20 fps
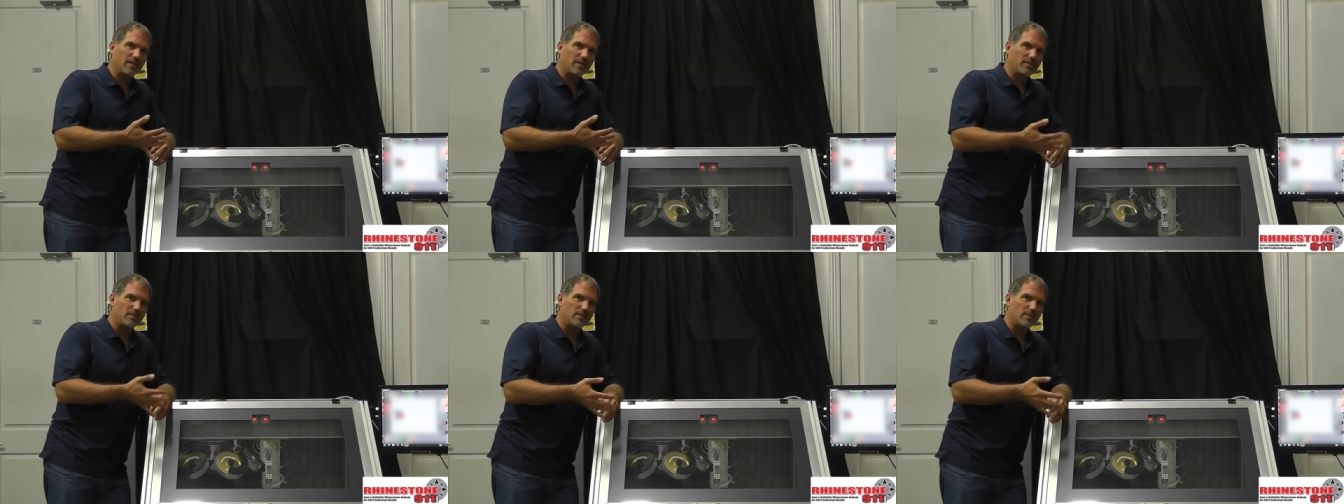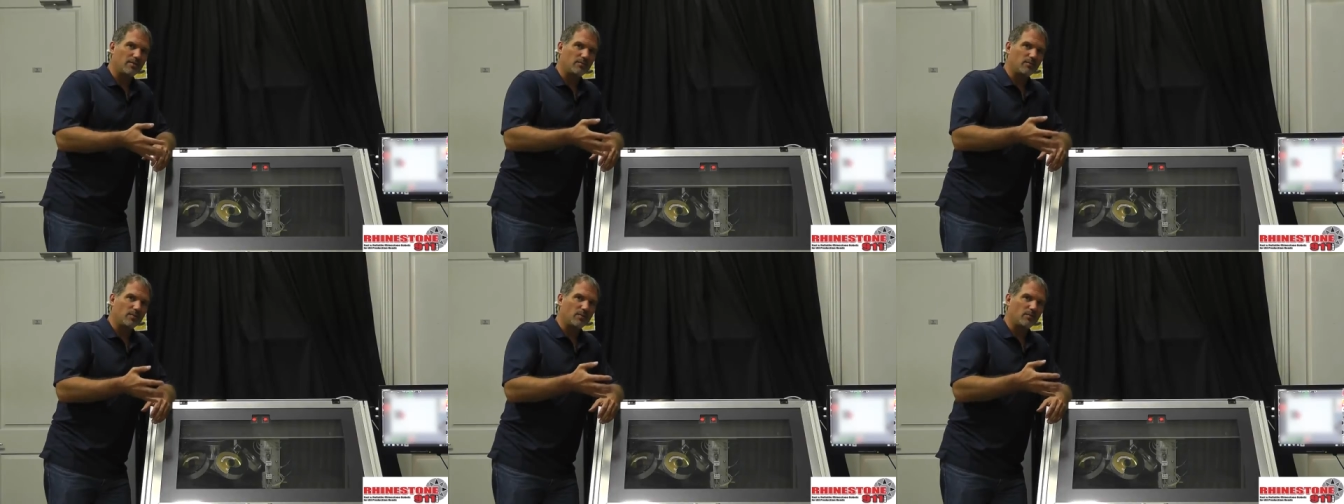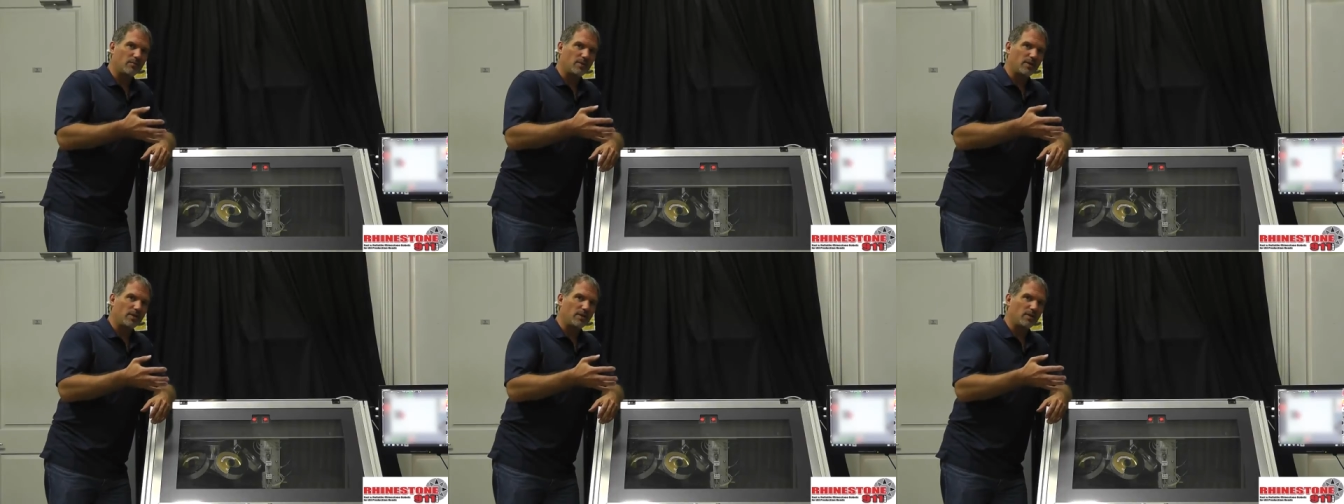I mean,
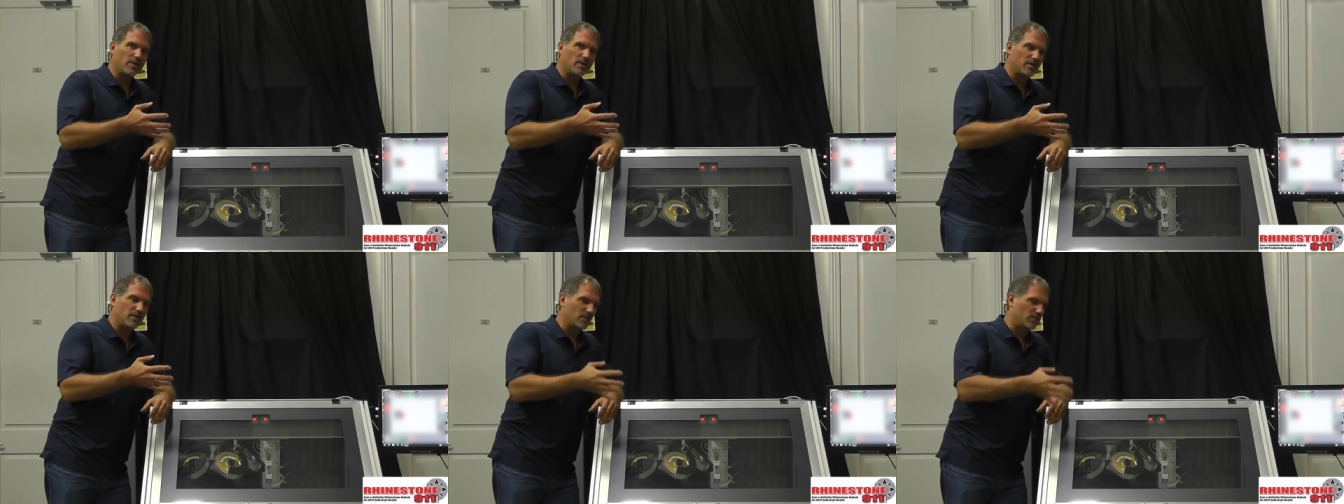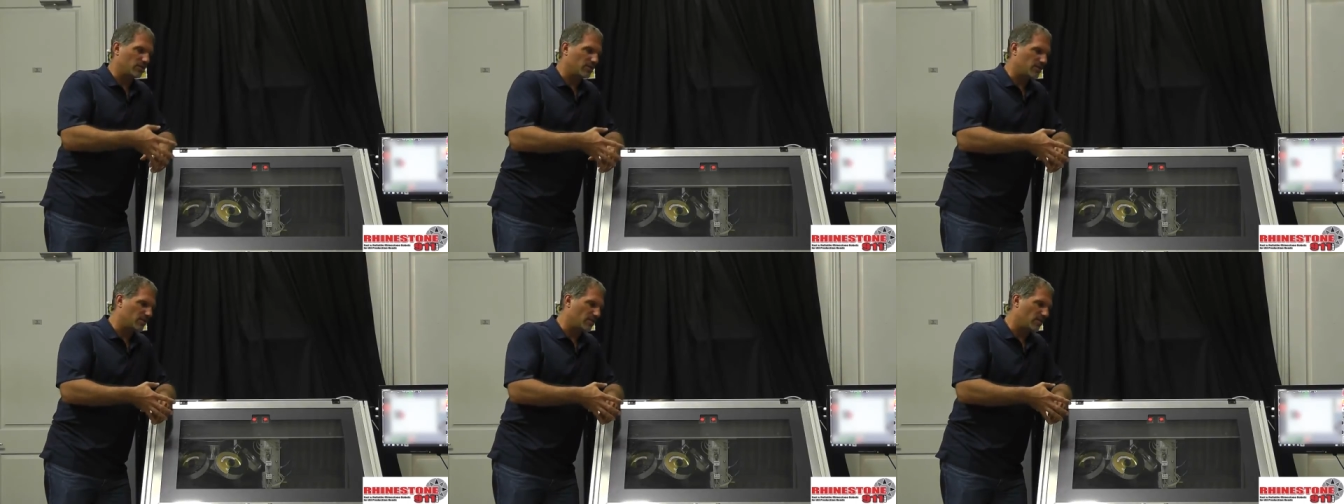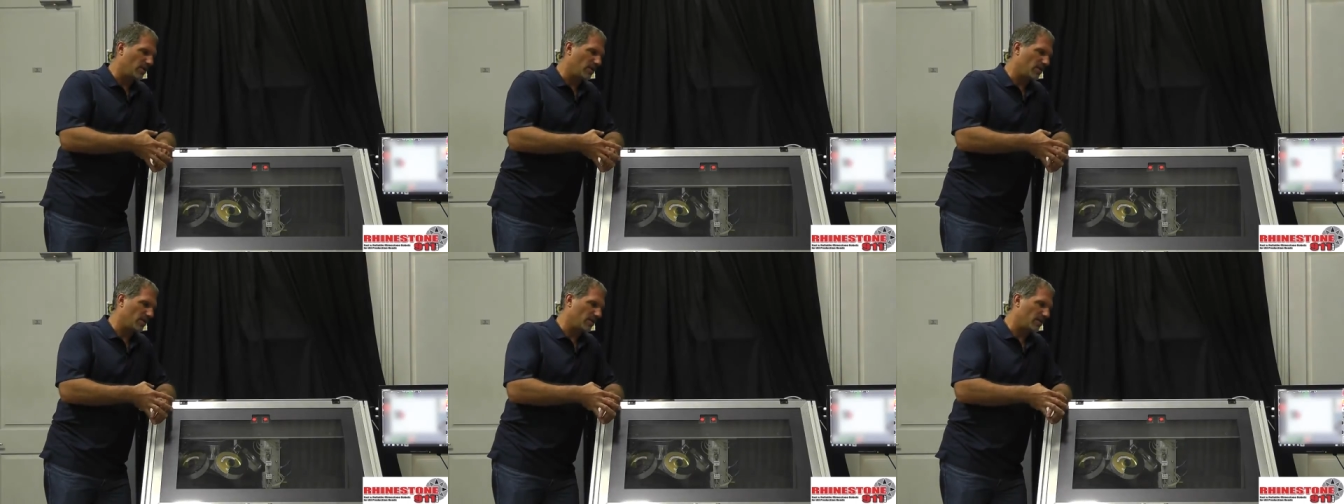when we initially
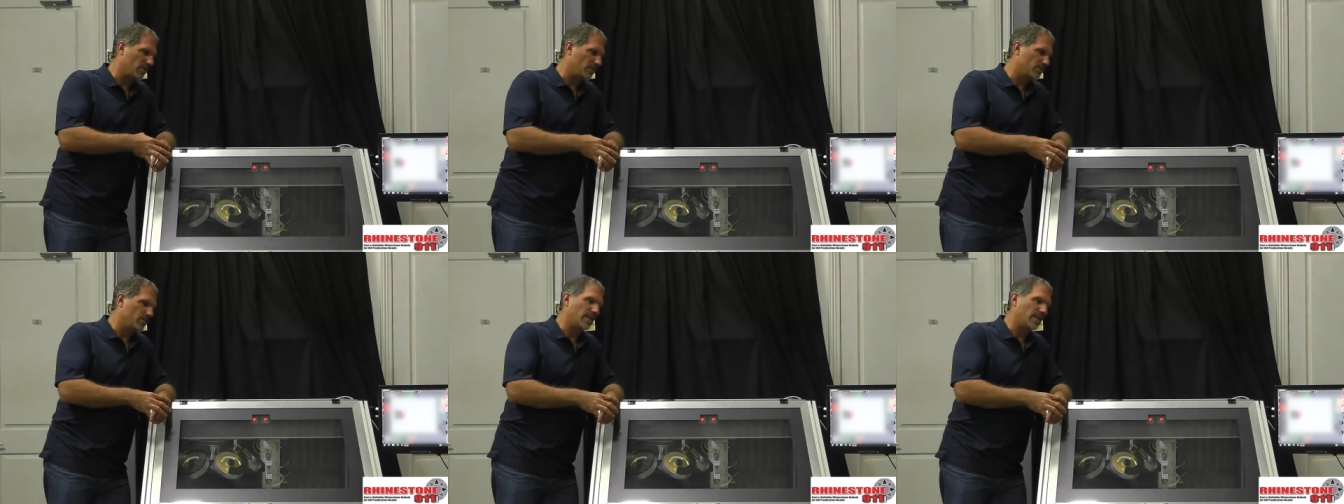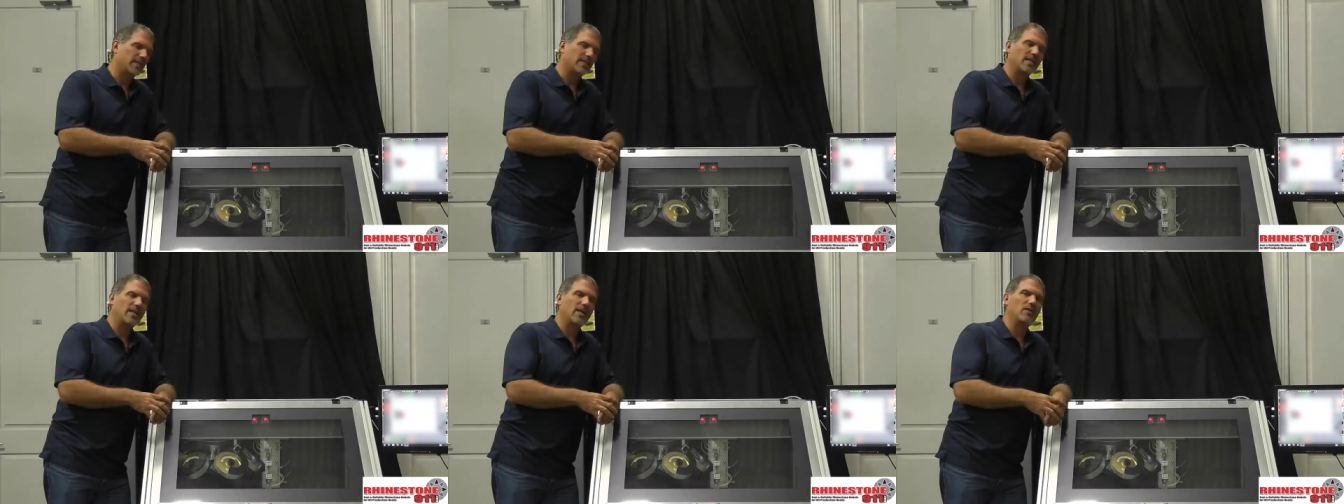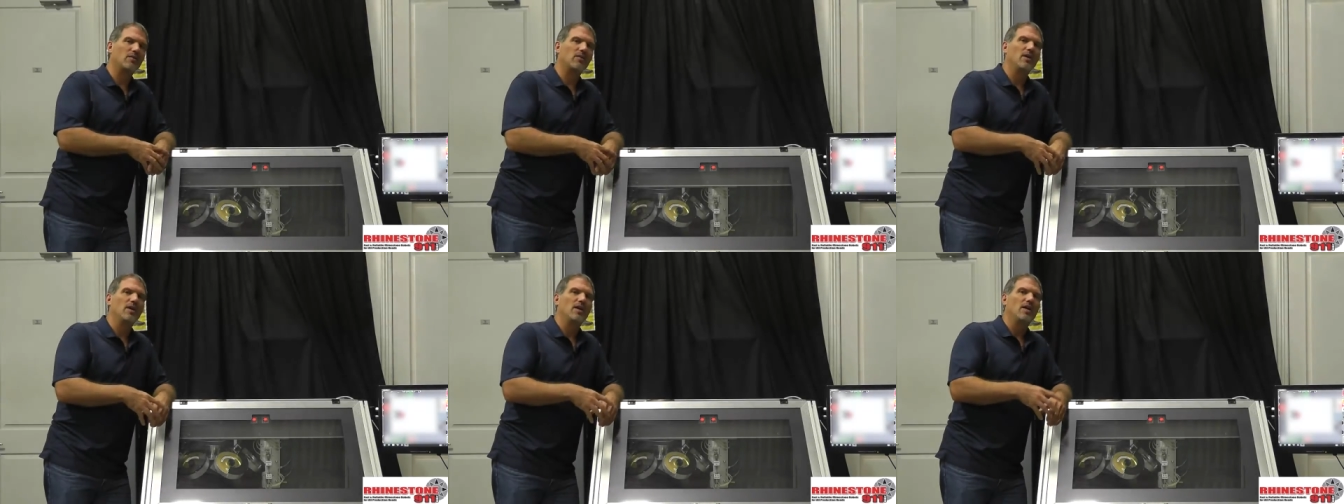started and checked it
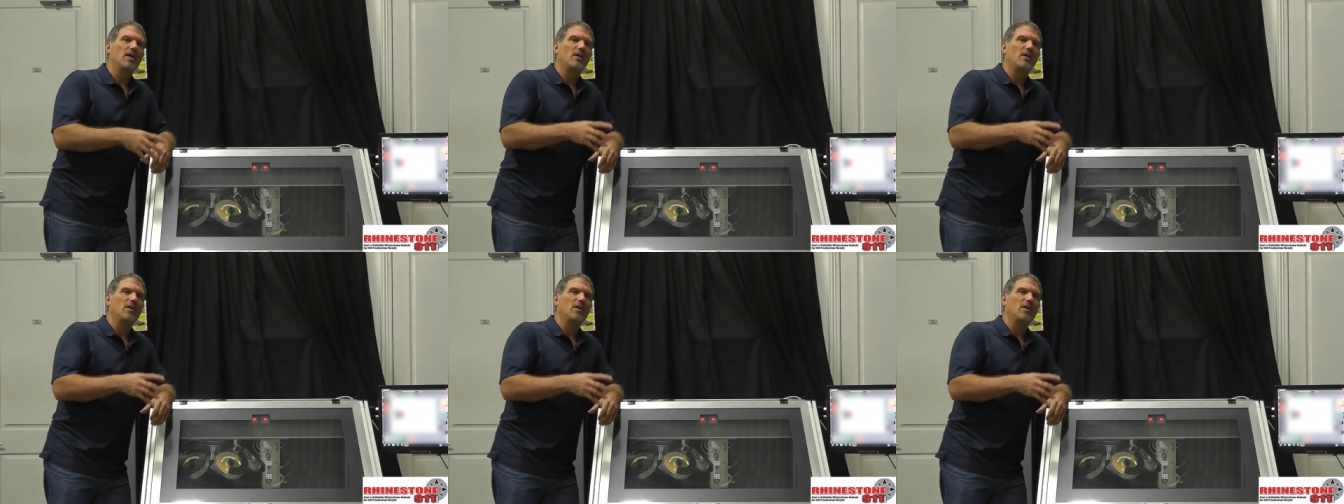out,